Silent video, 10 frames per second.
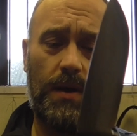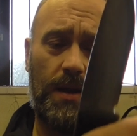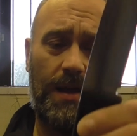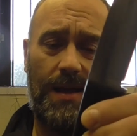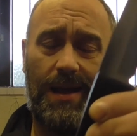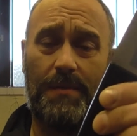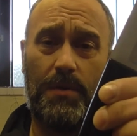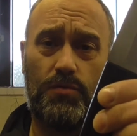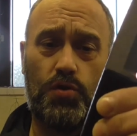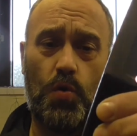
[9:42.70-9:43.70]
one, and
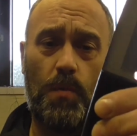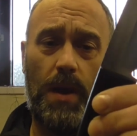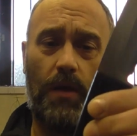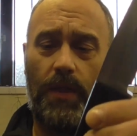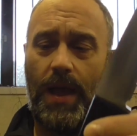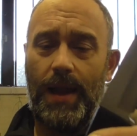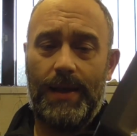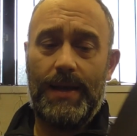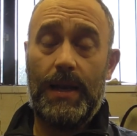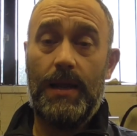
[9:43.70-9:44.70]
about 2 mil on the
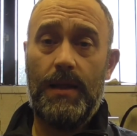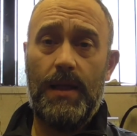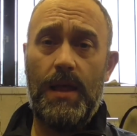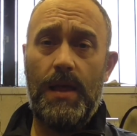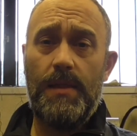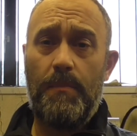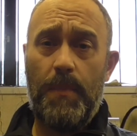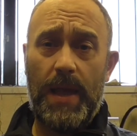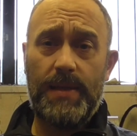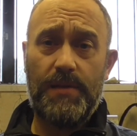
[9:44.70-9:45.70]
handle. The
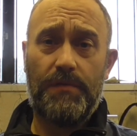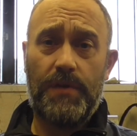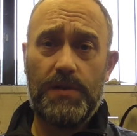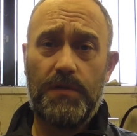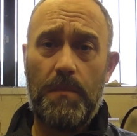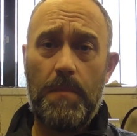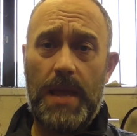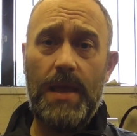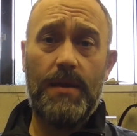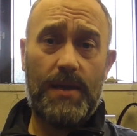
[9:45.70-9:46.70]
big difference for
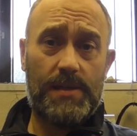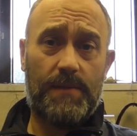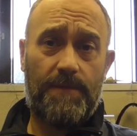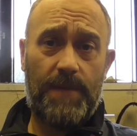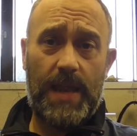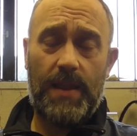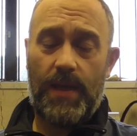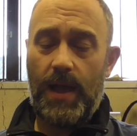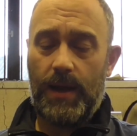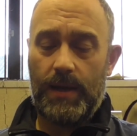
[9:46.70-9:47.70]
me is the feel of
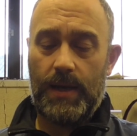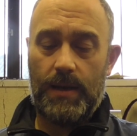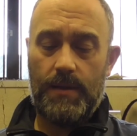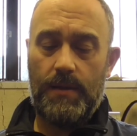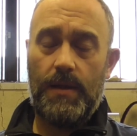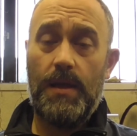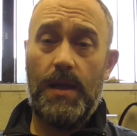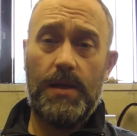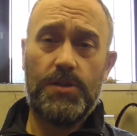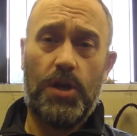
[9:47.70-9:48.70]
the handle.
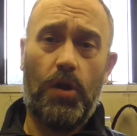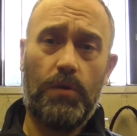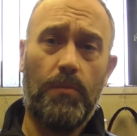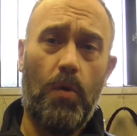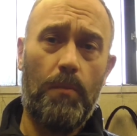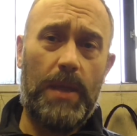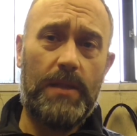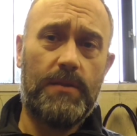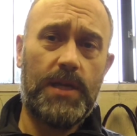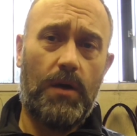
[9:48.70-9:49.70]
It's a lot more
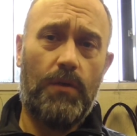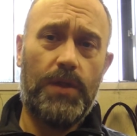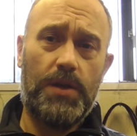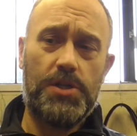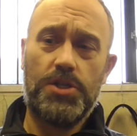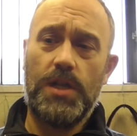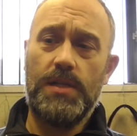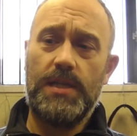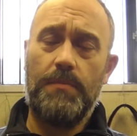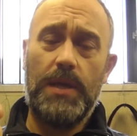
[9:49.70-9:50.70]
meat on the
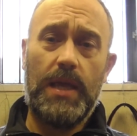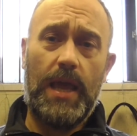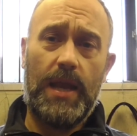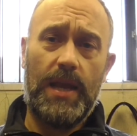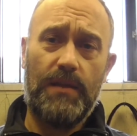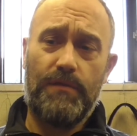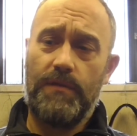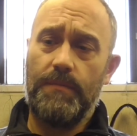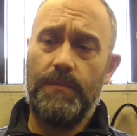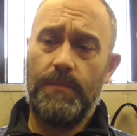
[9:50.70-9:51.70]
original DBK knife.